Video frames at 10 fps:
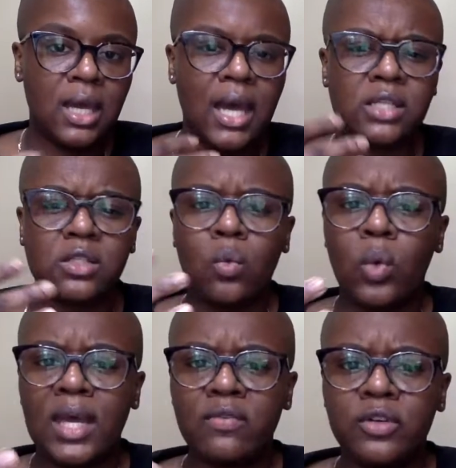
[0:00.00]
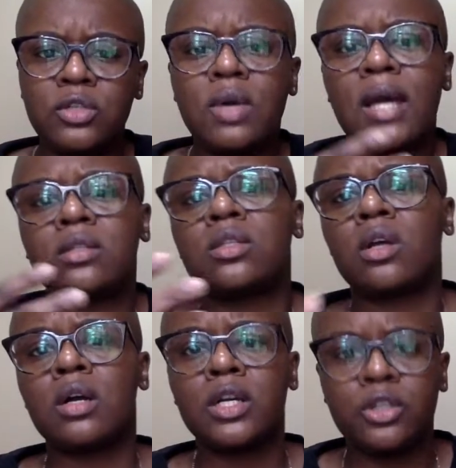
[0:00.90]
as a way for you guys to
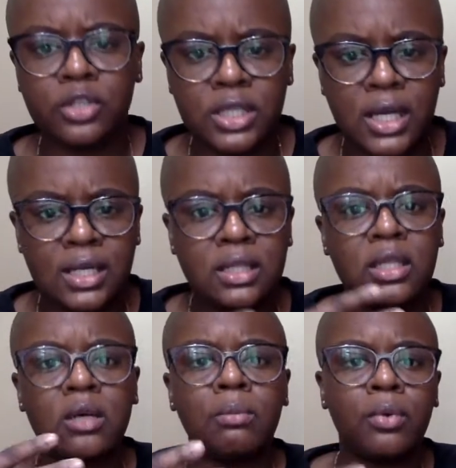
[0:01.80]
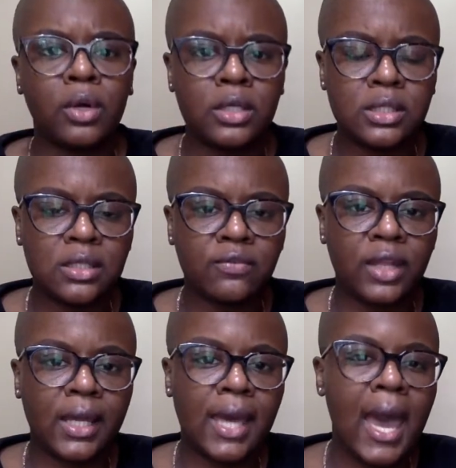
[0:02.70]
start understanding the importance of
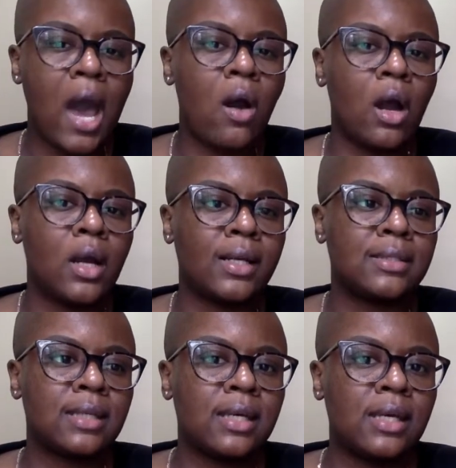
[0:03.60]
like how artists